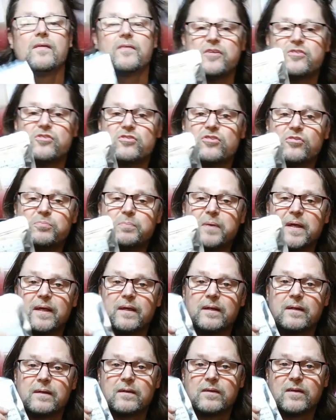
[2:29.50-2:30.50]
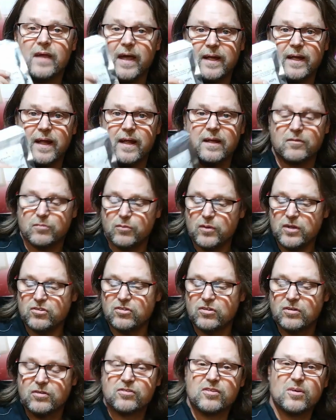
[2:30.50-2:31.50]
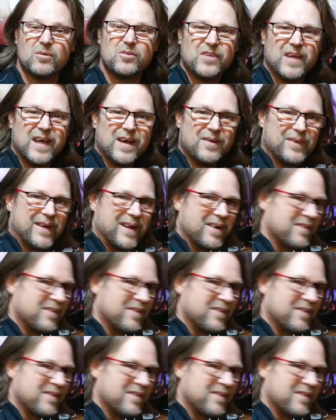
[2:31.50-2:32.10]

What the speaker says: These are just being taken out of the fridge, so we'll see how we